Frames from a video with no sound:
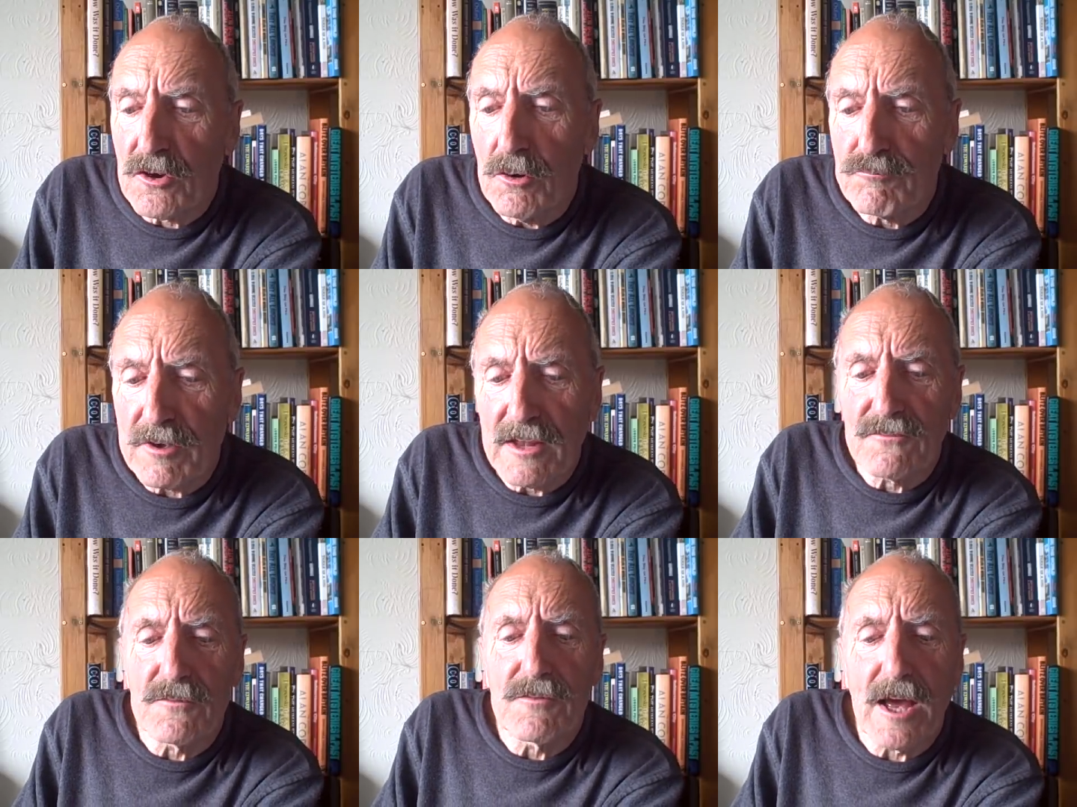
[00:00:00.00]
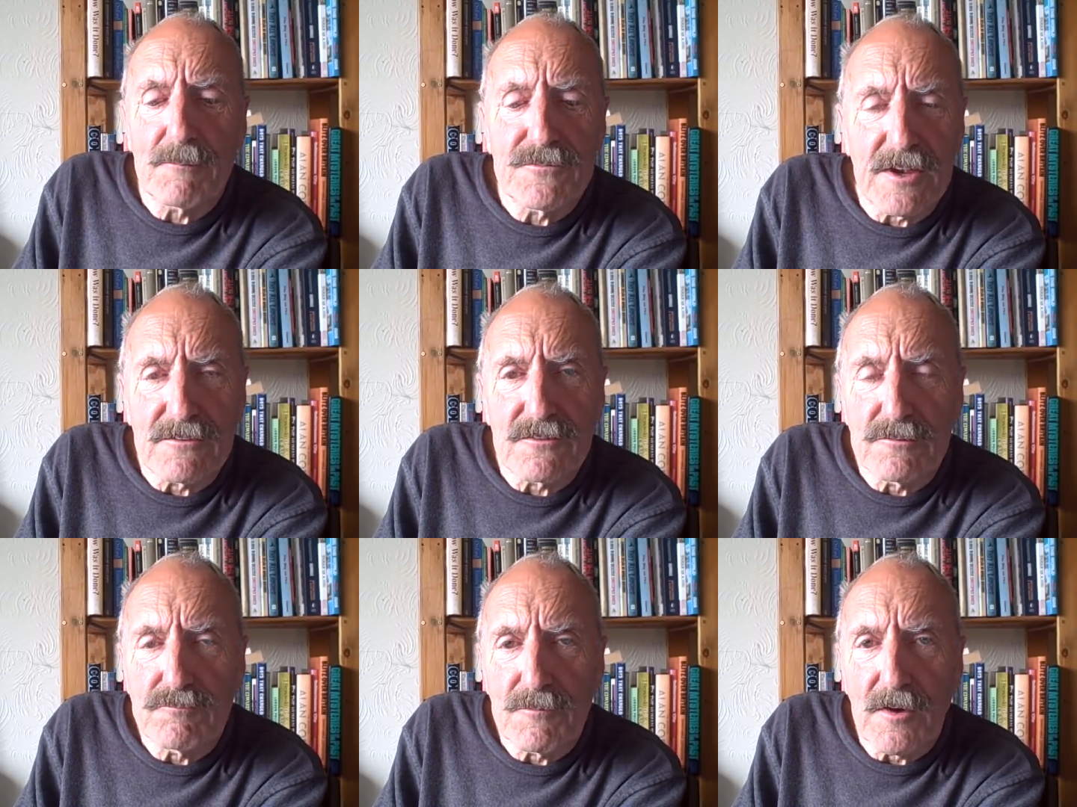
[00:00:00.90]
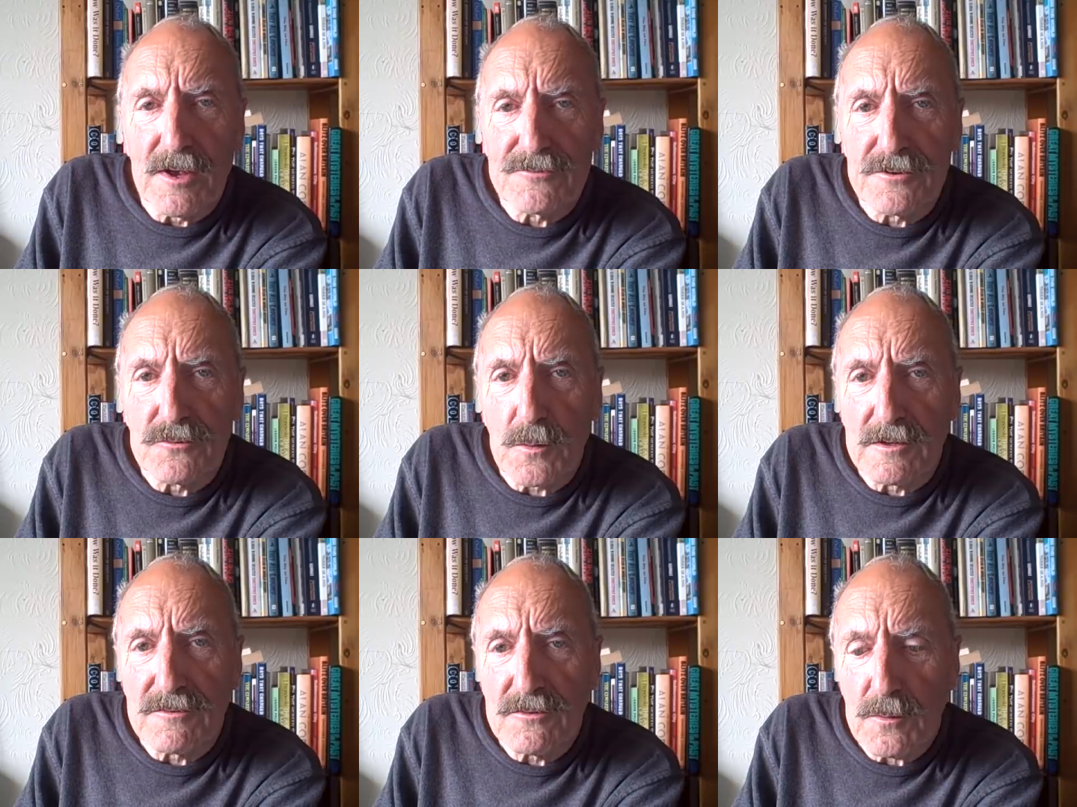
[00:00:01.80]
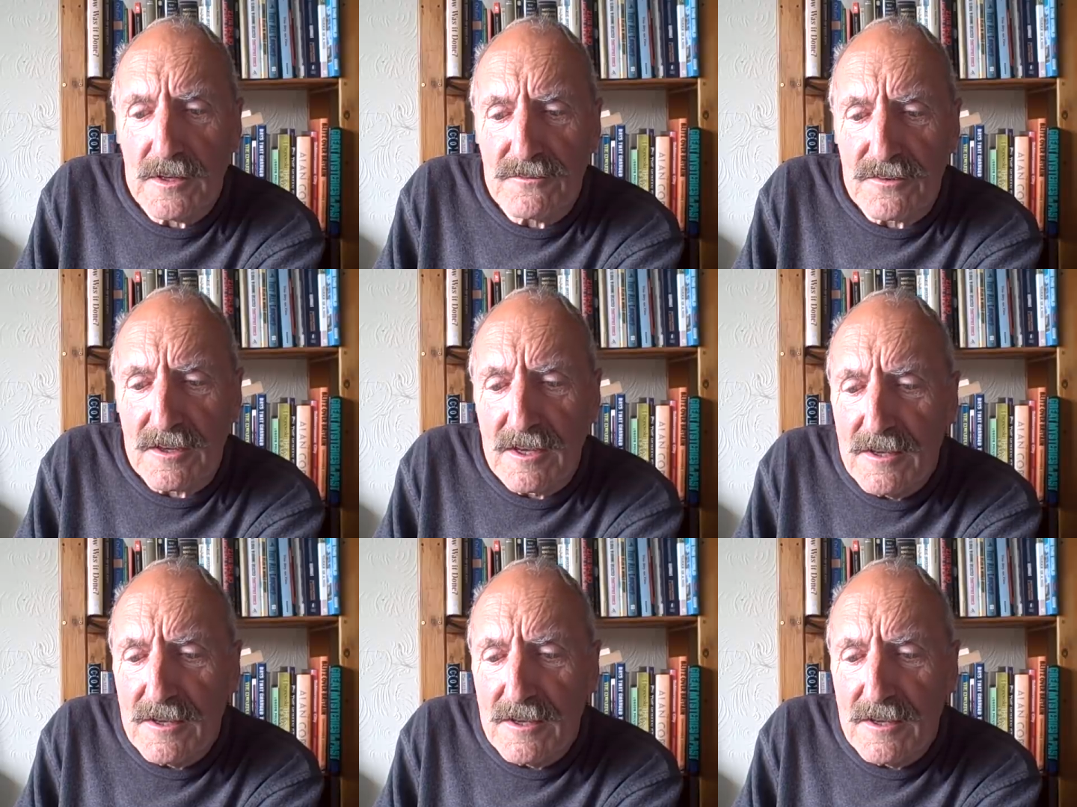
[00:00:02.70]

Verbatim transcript: comprehensively updated and revised in 2020.